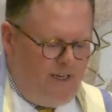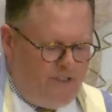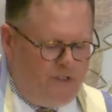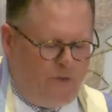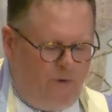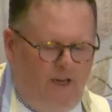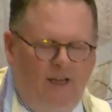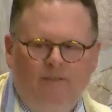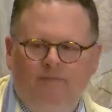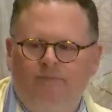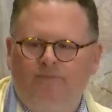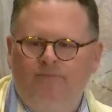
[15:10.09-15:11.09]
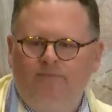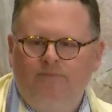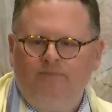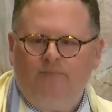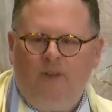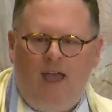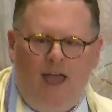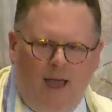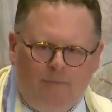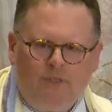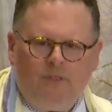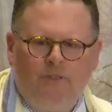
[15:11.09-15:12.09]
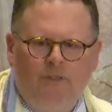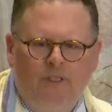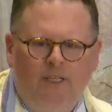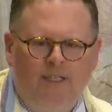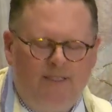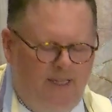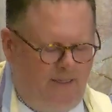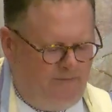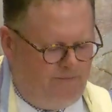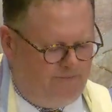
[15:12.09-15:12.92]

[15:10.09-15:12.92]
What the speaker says: his story. Absolutely, he said.